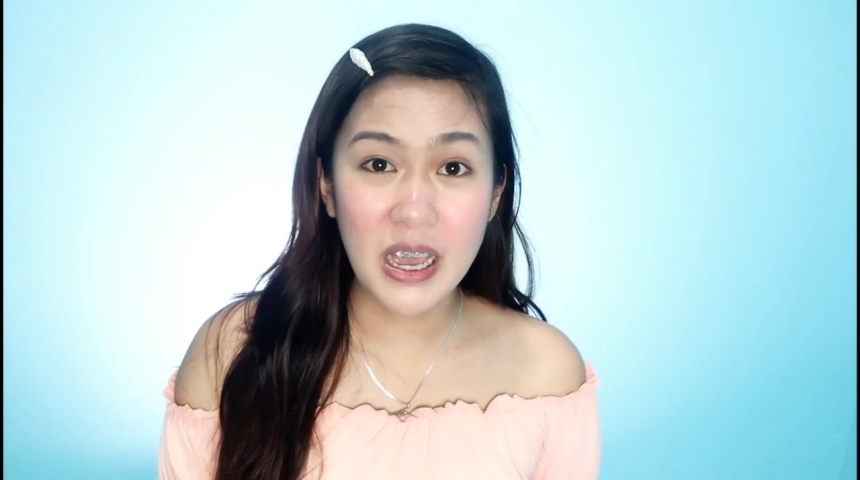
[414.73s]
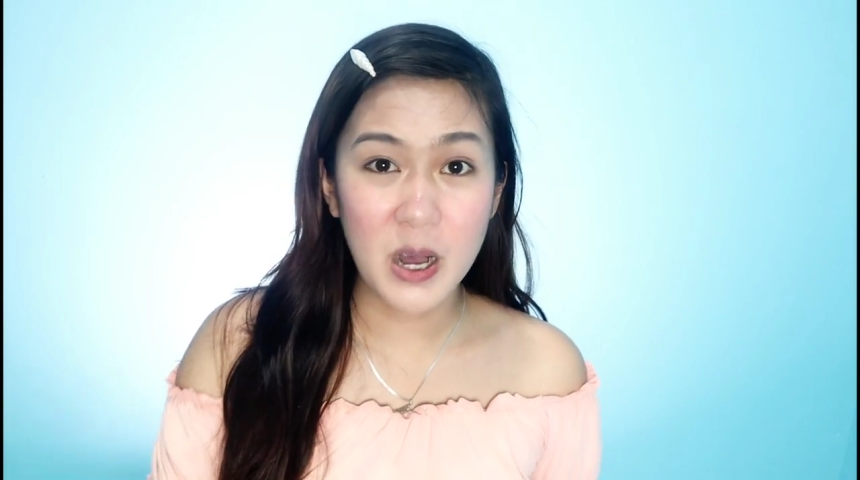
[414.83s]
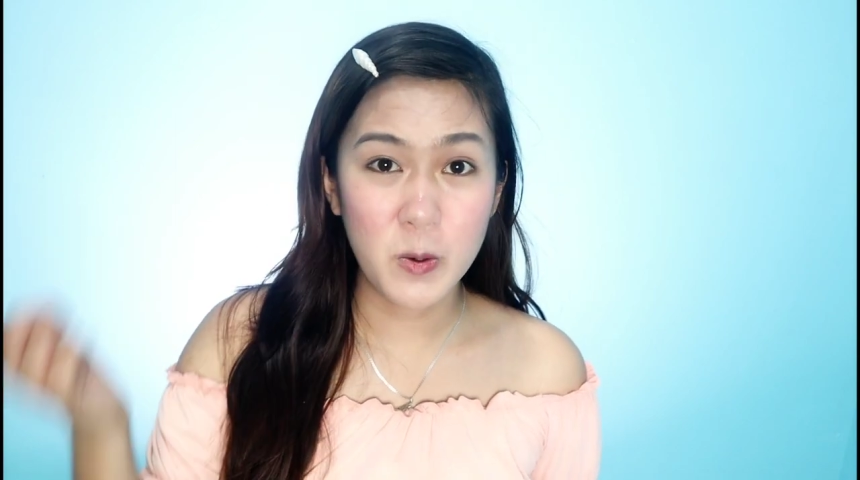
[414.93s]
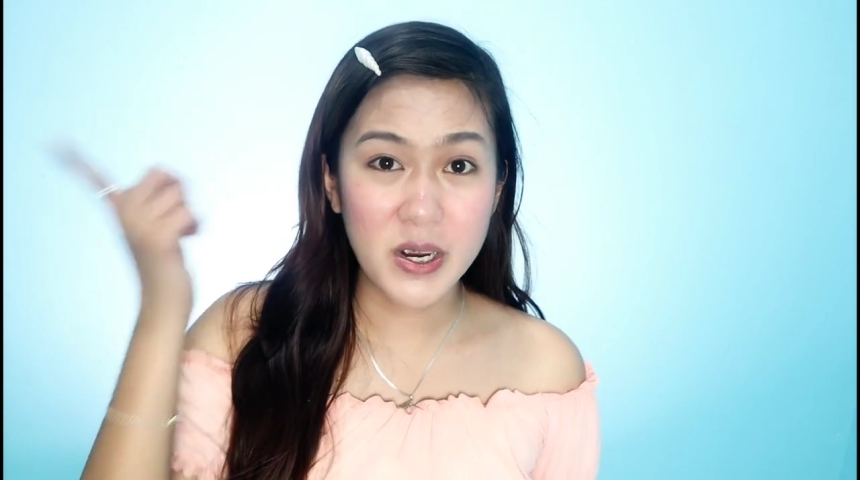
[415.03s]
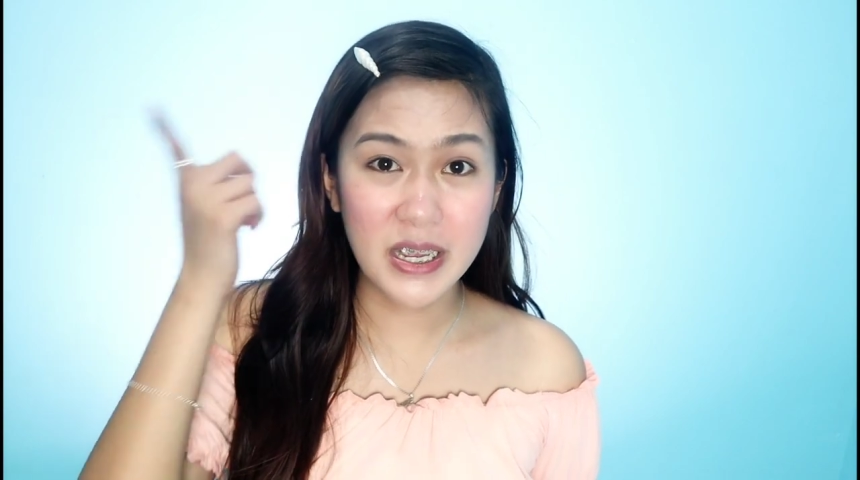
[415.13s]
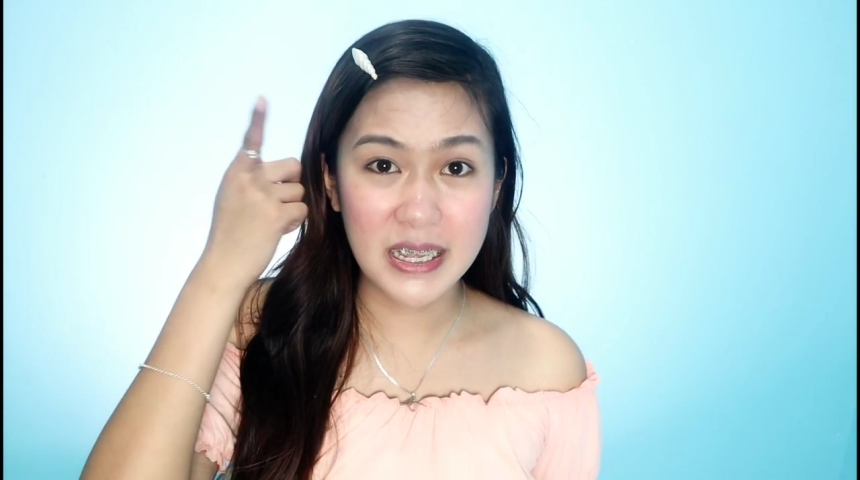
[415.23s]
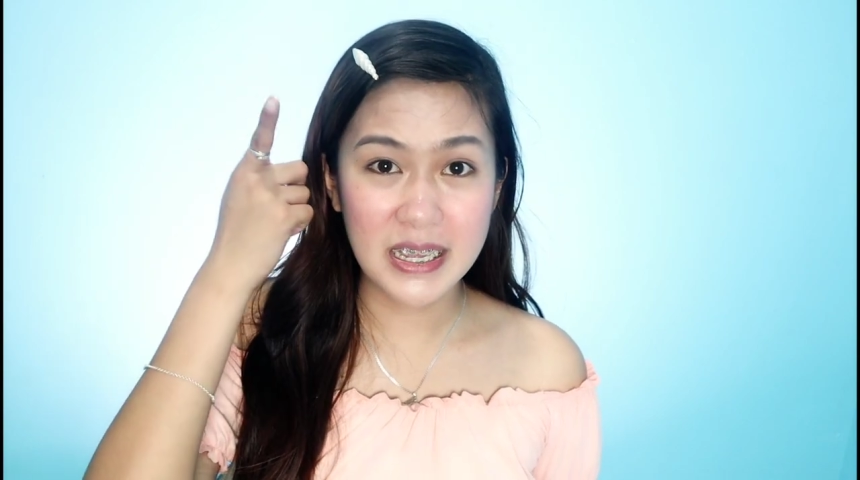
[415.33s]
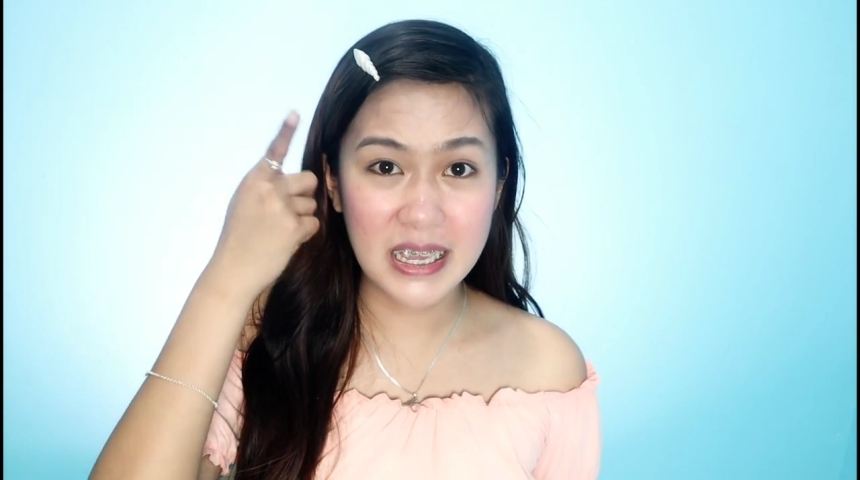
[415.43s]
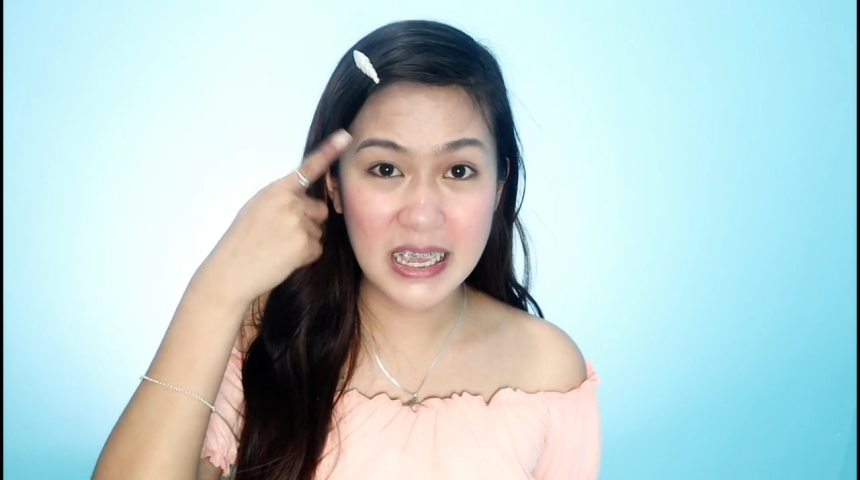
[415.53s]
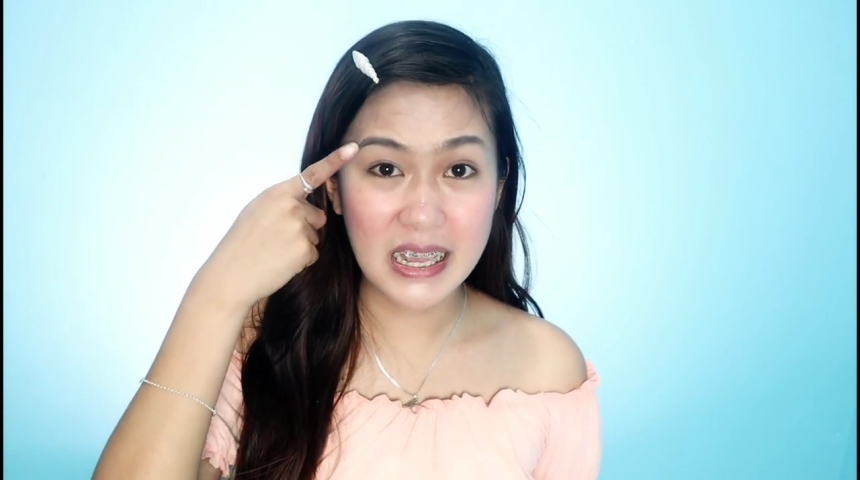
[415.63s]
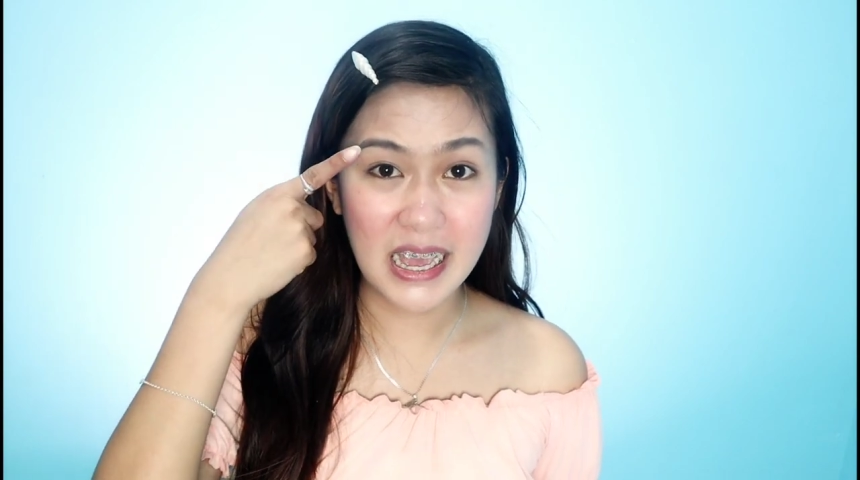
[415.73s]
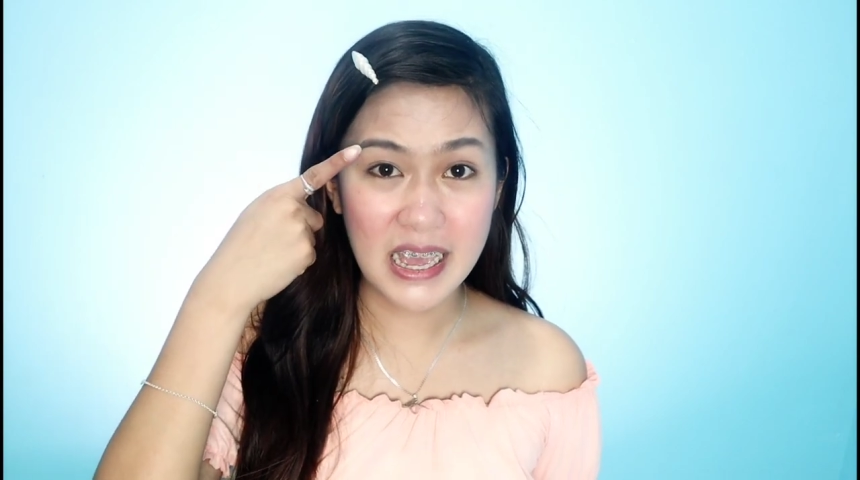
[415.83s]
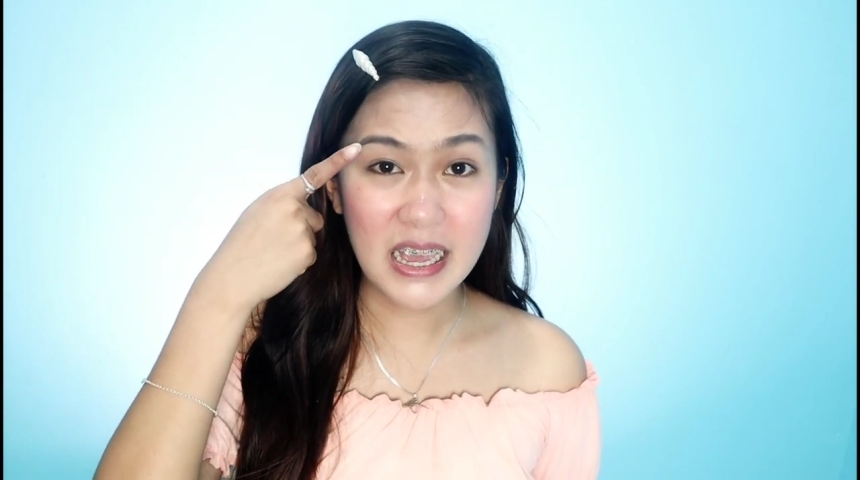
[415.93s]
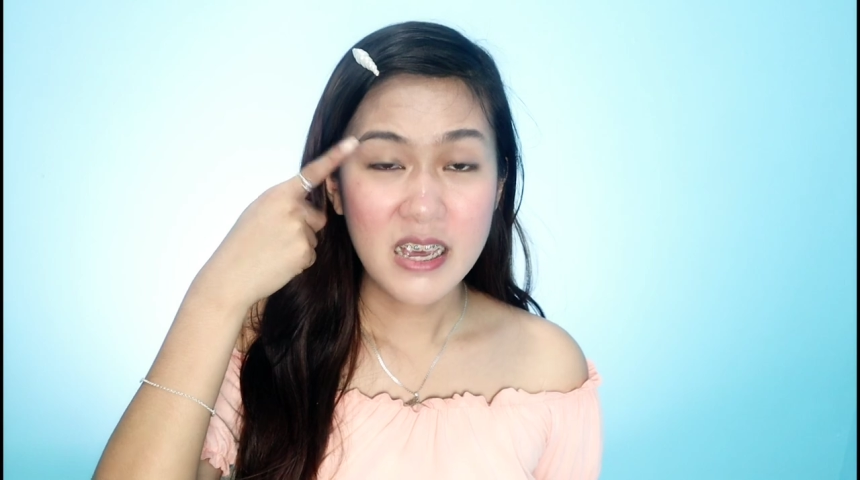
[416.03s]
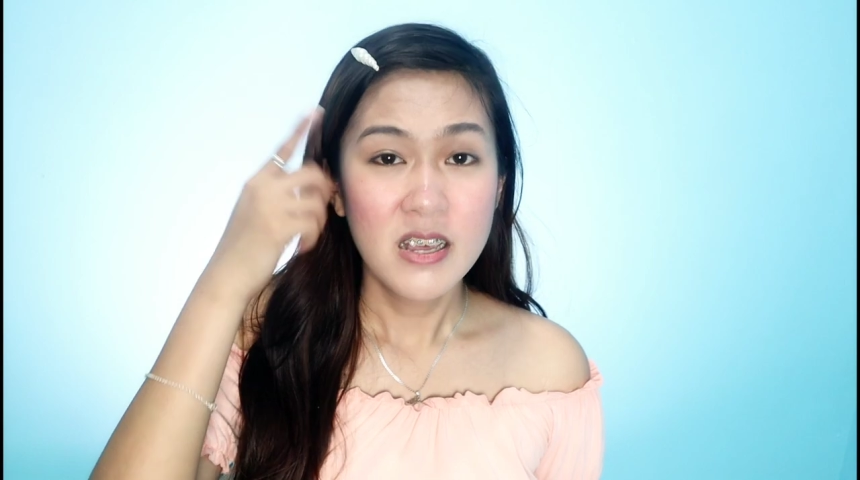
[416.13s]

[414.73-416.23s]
our kilay.